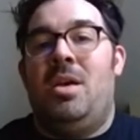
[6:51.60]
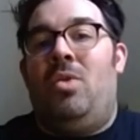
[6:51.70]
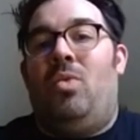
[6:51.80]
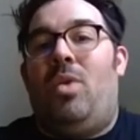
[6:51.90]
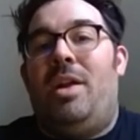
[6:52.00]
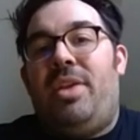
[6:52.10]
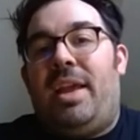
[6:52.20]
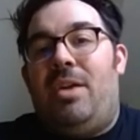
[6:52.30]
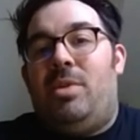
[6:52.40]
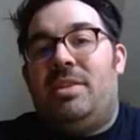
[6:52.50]
One thing
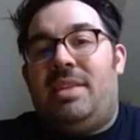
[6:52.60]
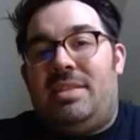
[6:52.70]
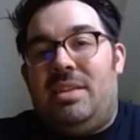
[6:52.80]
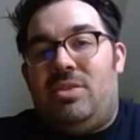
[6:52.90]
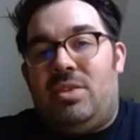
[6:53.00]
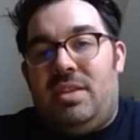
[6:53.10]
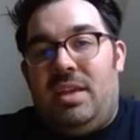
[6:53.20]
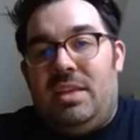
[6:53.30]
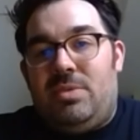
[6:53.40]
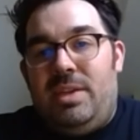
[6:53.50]
I will say that's
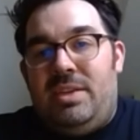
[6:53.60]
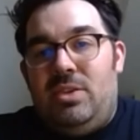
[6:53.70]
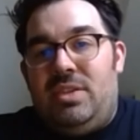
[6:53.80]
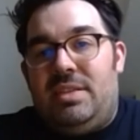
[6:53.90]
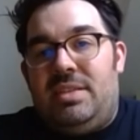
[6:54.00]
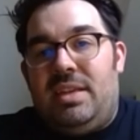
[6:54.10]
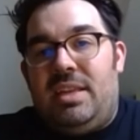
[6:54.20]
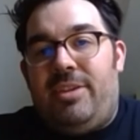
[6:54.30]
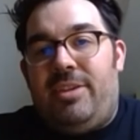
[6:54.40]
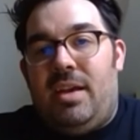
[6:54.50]
interesting is we do see a
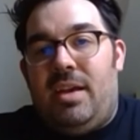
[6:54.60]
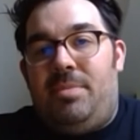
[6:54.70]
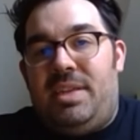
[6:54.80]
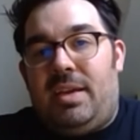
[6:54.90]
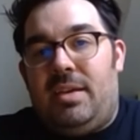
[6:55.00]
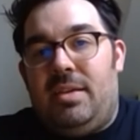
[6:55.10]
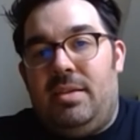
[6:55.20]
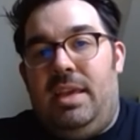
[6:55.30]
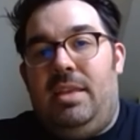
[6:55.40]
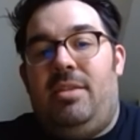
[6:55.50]
significant uptick
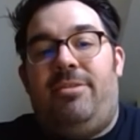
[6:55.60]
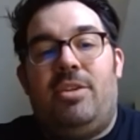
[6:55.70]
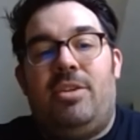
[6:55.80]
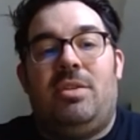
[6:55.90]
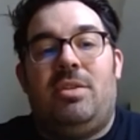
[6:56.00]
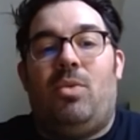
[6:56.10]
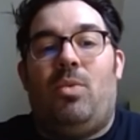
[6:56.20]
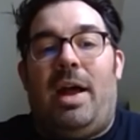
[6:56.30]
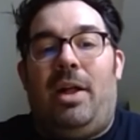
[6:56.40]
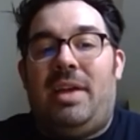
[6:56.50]
in the function of the
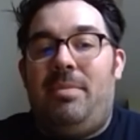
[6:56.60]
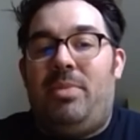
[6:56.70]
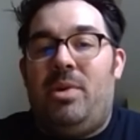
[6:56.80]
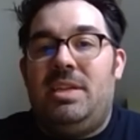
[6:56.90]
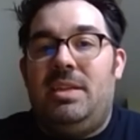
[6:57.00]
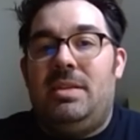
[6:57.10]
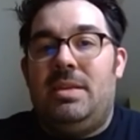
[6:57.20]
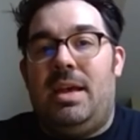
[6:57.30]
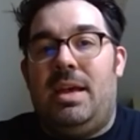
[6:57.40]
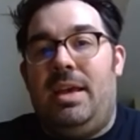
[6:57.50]
wild type protein
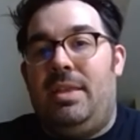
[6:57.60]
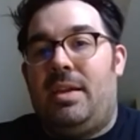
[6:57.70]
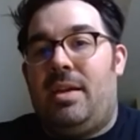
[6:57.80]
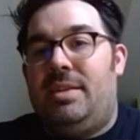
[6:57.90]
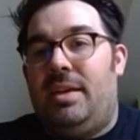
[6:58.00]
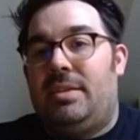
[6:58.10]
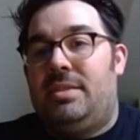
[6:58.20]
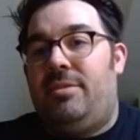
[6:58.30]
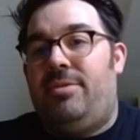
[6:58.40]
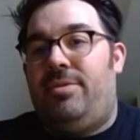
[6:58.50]
in the
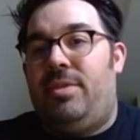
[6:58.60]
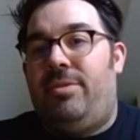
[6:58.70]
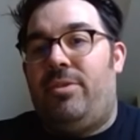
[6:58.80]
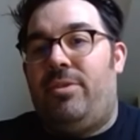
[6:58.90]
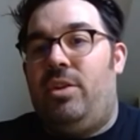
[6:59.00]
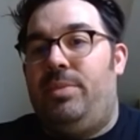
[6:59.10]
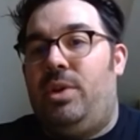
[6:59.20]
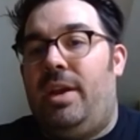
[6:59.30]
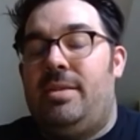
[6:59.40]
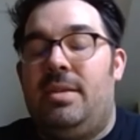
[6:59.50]
context of the
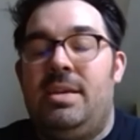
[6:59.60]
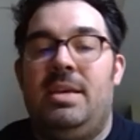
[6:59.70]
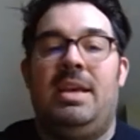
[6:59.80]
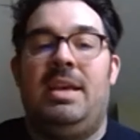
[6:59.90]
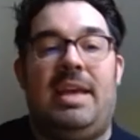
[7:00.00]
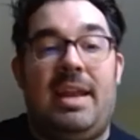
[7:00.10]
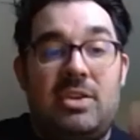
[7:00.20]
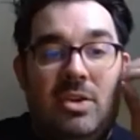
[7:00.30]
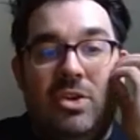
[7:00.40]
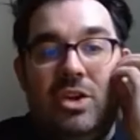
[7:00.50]
4-phenylbutyrate. And that
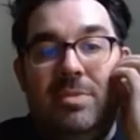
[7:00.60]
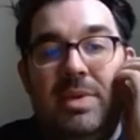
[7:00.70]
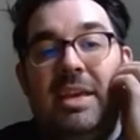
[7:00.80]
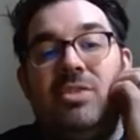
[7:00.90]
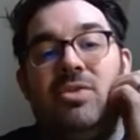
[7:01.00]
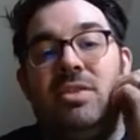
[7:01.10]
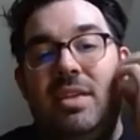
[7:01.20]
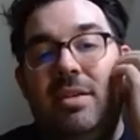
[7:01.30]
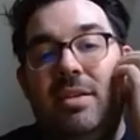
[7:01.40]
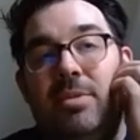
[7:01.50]
actually could be
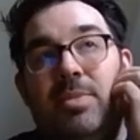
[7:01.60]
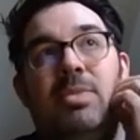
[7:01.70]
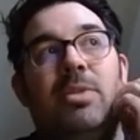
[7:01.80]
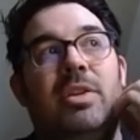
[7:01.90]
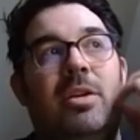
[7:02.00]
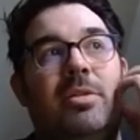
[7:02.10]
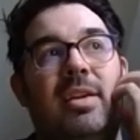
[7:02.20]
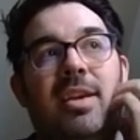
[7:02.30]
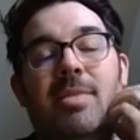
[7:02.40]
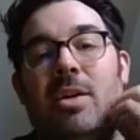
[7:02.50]
interesting for people that are
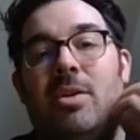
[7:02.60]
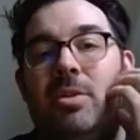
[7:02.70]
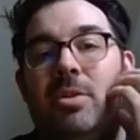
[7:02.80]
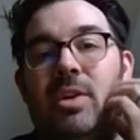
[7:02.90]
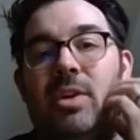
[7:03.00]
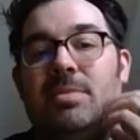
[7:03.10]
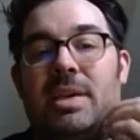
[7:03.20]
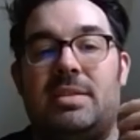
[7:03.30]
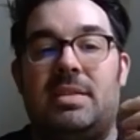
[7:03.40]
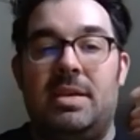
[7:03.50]
thinking about clinical trials,
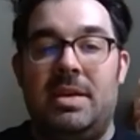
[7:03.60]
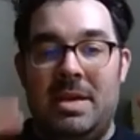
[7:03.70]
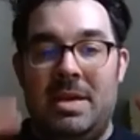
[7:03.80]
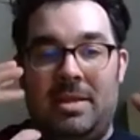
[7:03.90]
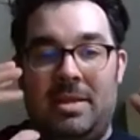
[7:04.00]
because the